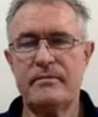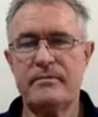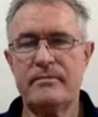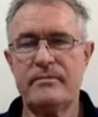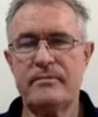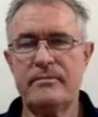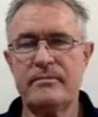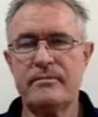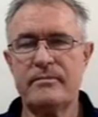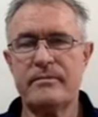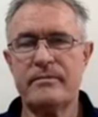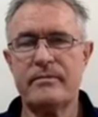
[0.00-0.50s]

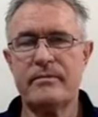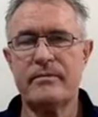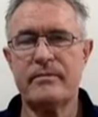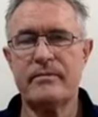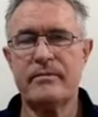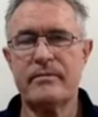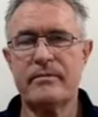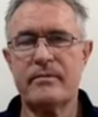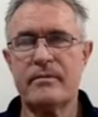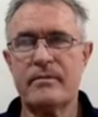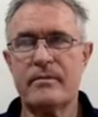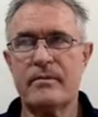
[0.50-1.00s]
now the
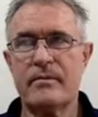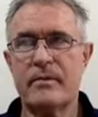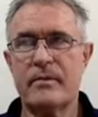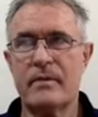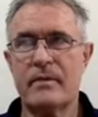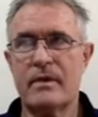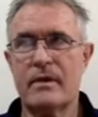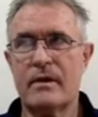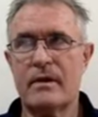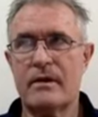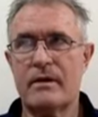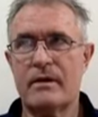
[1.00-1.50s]
Q&A
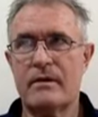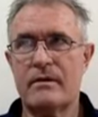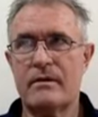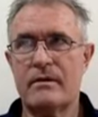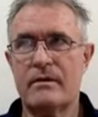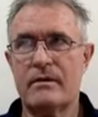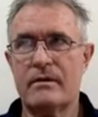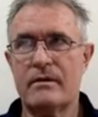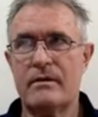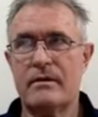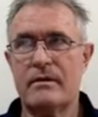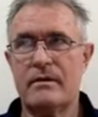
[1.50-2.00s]
section.
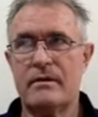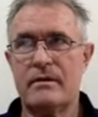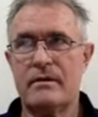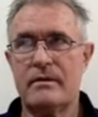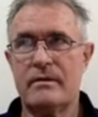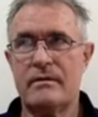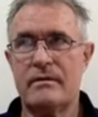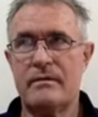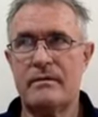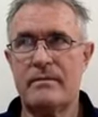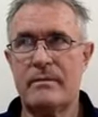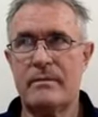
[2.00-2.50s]

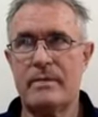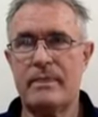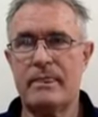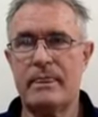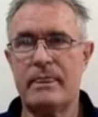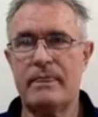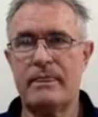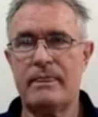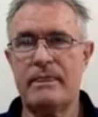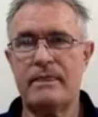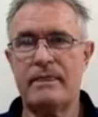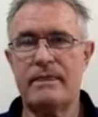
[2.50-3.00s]

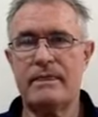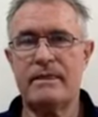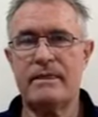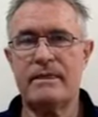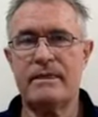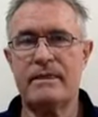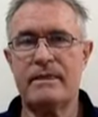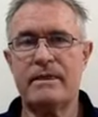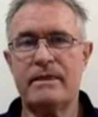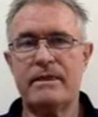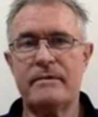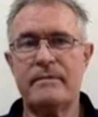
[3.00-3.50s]
So
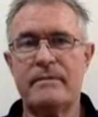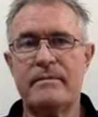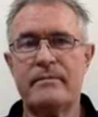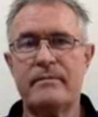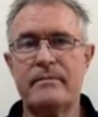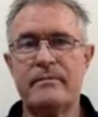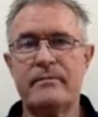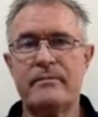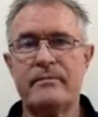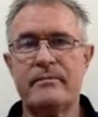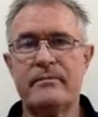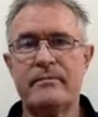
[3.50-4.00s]

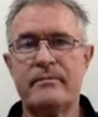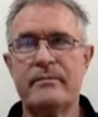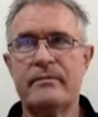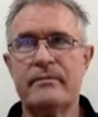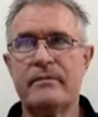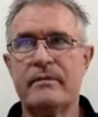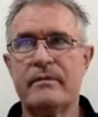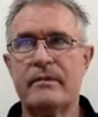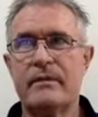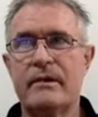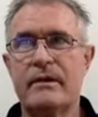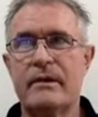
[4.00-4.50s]

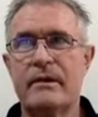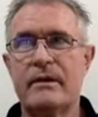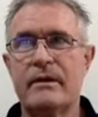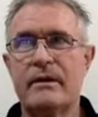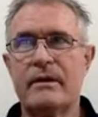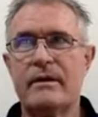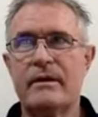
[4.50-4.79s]
basically, to our